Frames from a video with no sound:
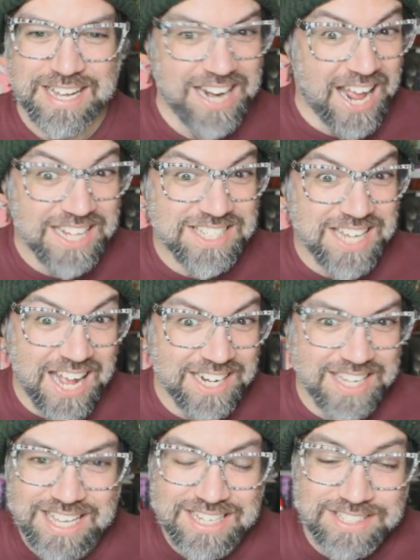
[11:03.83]
Not
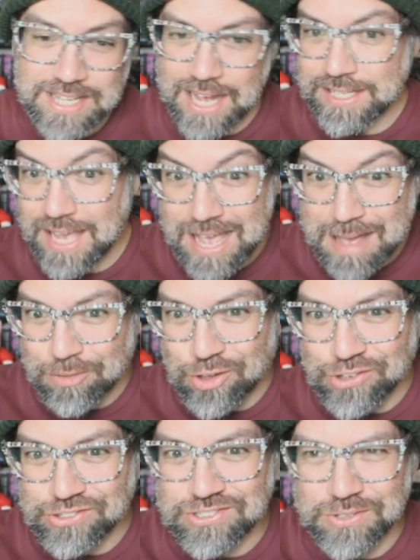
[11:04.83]
donkeys, not
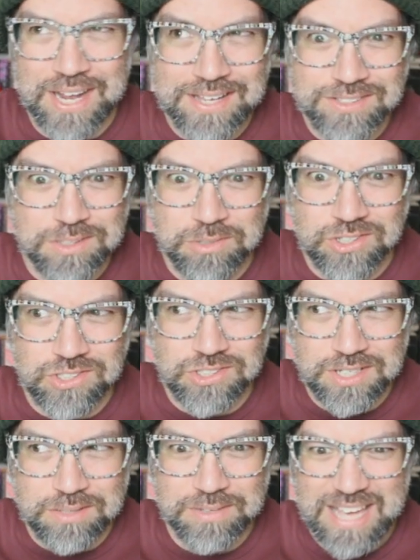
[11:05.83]
camels. So it has to be
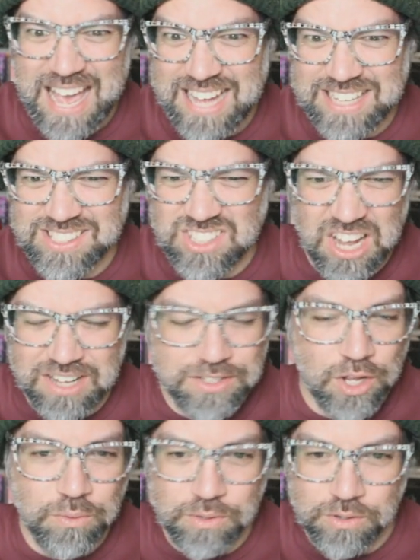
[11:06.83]
sheep. Cats.
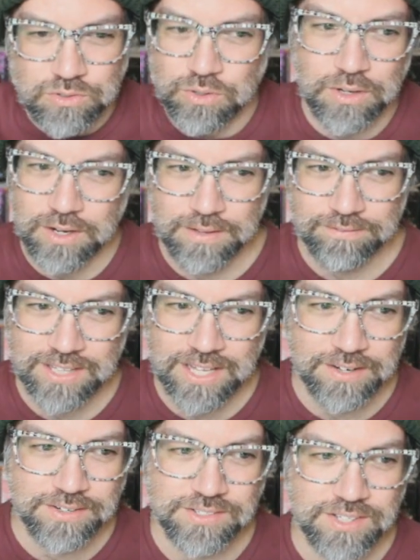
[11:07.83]
No, those aren't enough
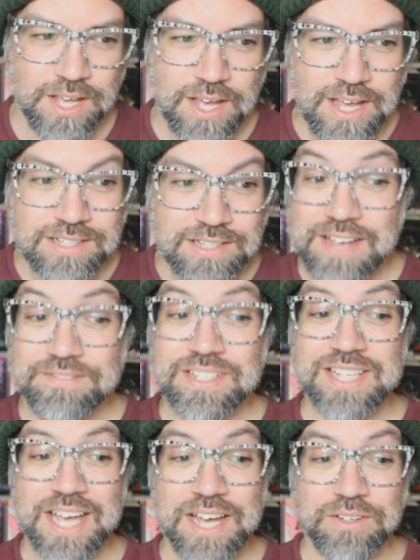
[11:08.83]
letters.
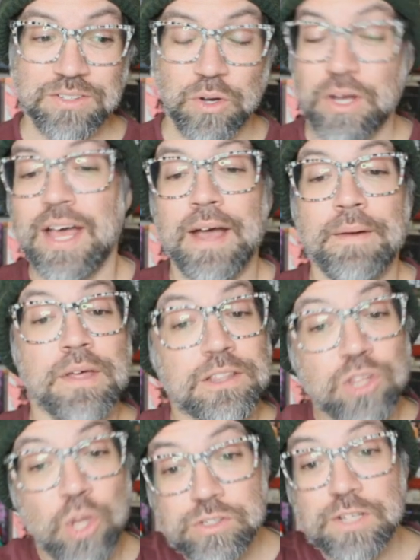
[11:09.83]
7 down.
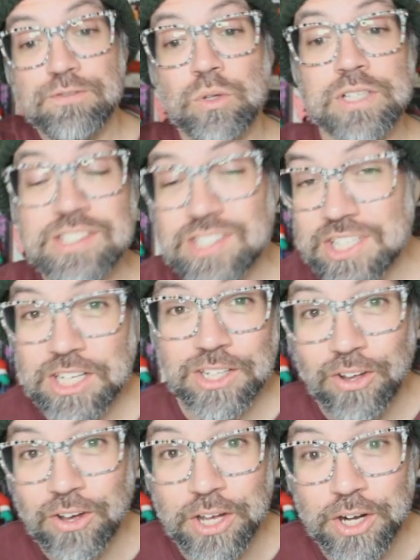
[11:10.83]
Those of you listening
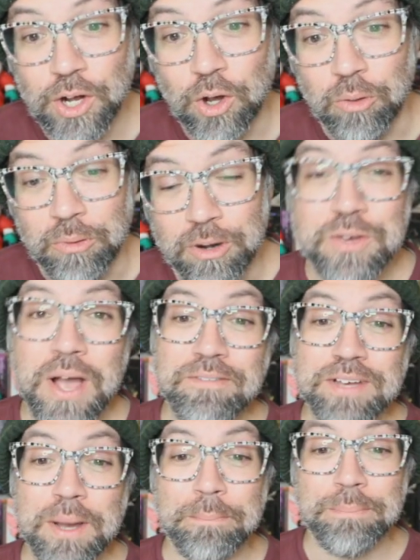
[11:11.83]
along at home, are you
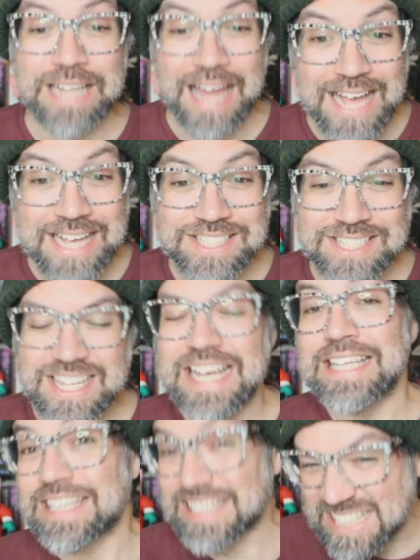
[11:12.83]
having a blast
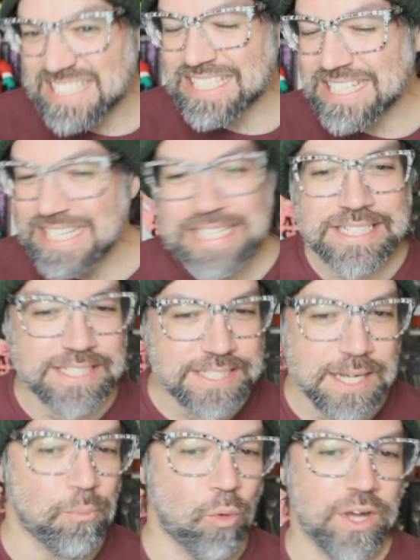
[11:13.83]
listening to
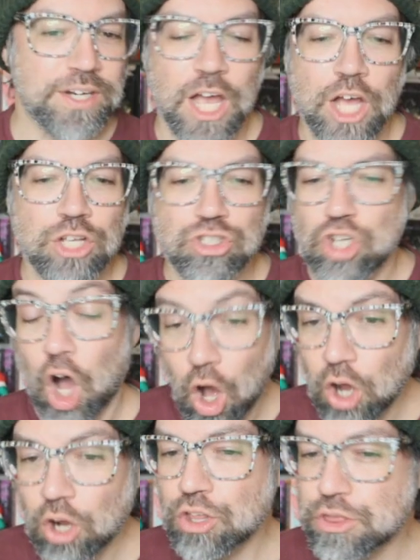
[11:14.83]
someone
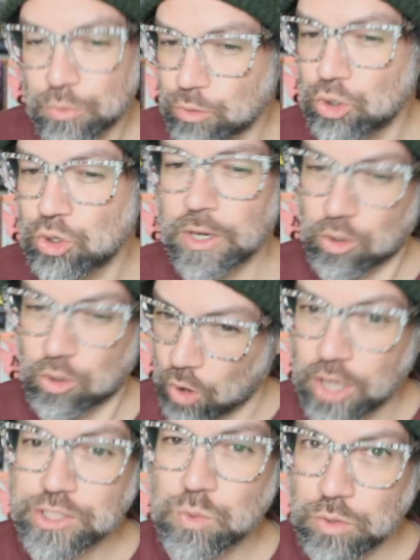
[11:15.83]
talk through a
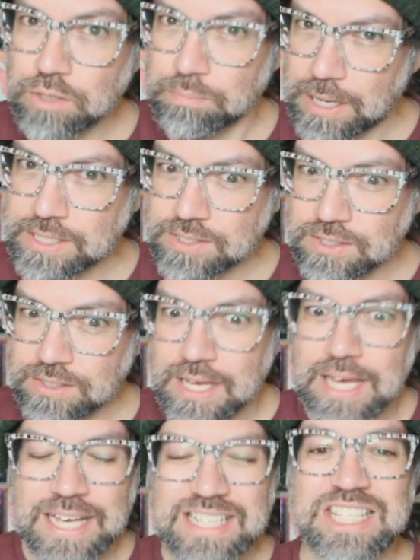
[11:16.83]
crossword puzzle?
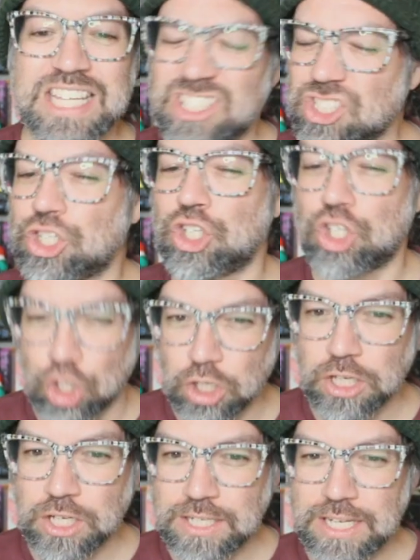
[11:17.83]
Is this
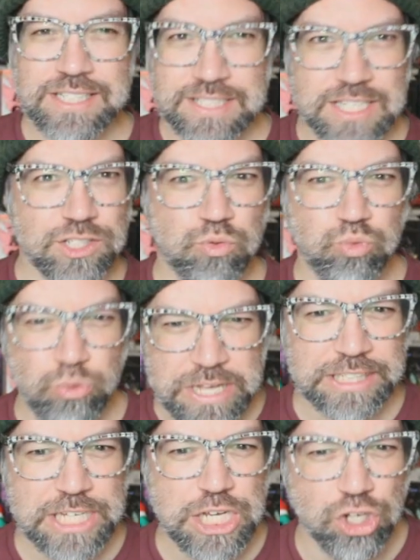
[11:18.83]
good? Is this
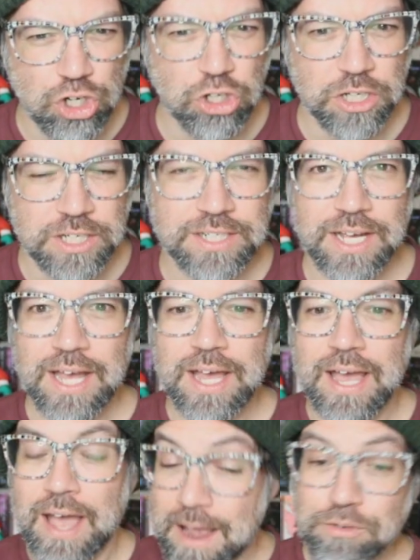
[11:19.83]
really good?
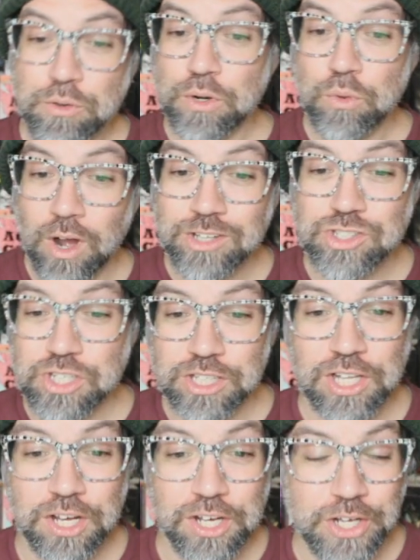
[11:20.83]
Everyone watching
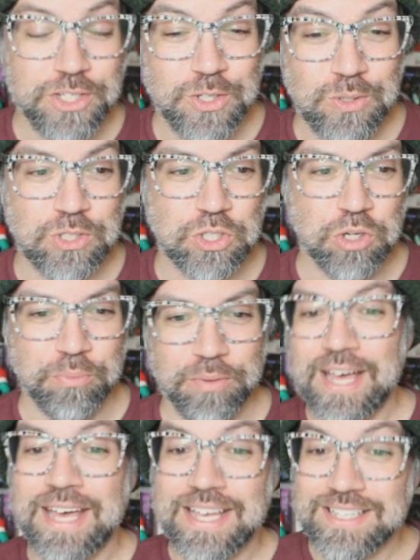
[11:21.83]
along on YouTube,
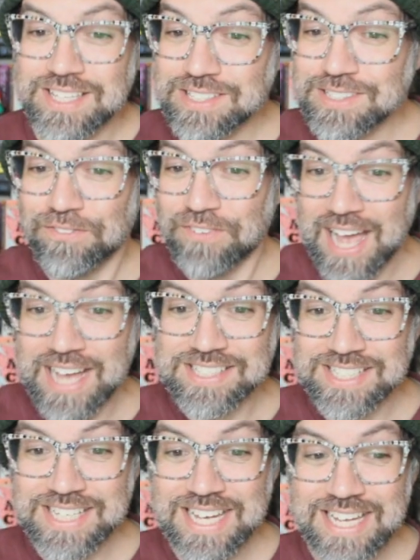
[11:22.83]
is this
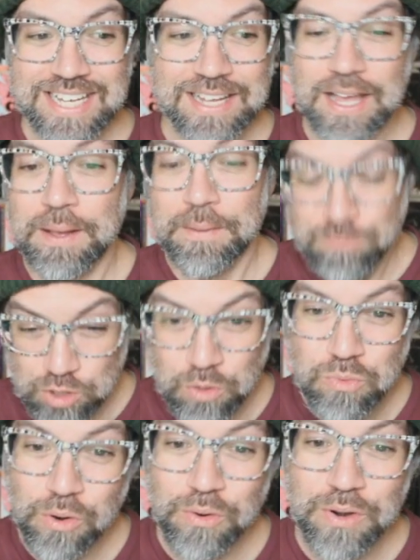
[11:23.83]
fascinating?
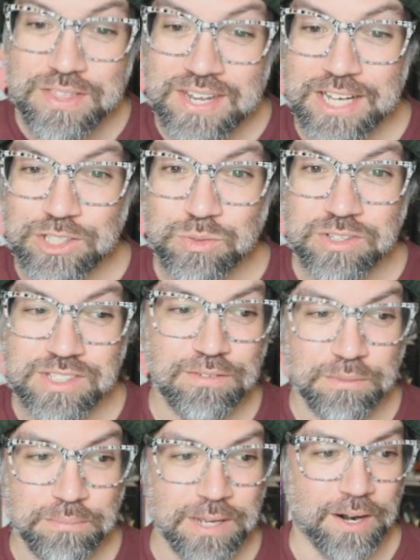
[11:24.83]
Don't worry, the next one's
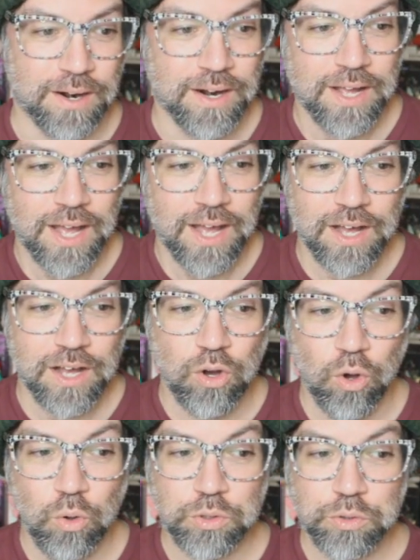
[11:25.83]
even better.
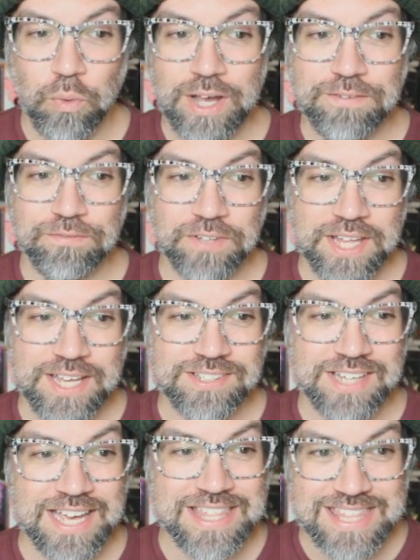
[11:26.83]
Cold white
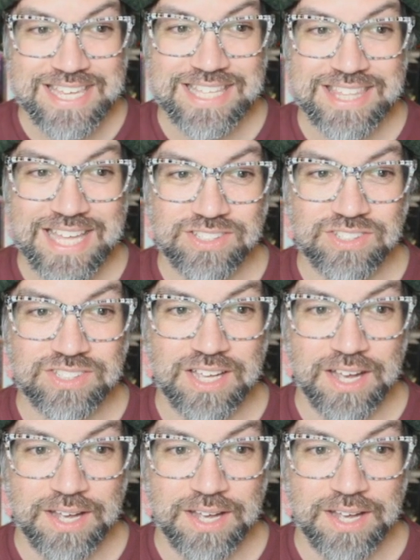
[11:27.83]
flakes, I think that's